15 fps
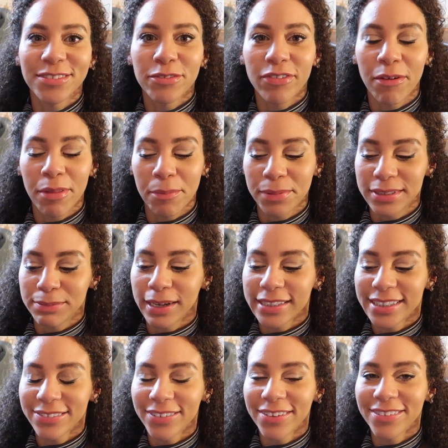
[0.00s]
from the
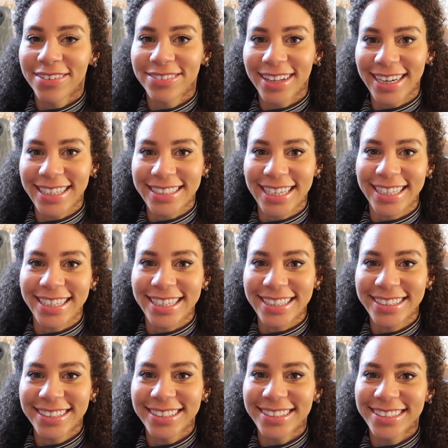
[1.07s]
perspective of a flight
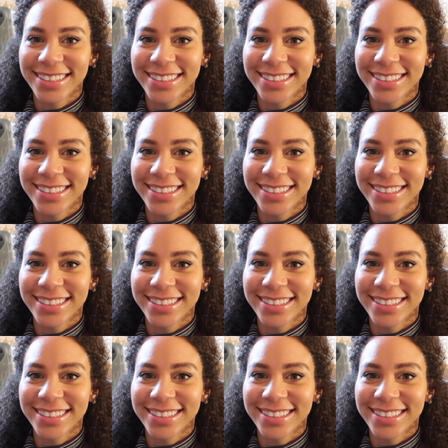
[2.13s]
attendant.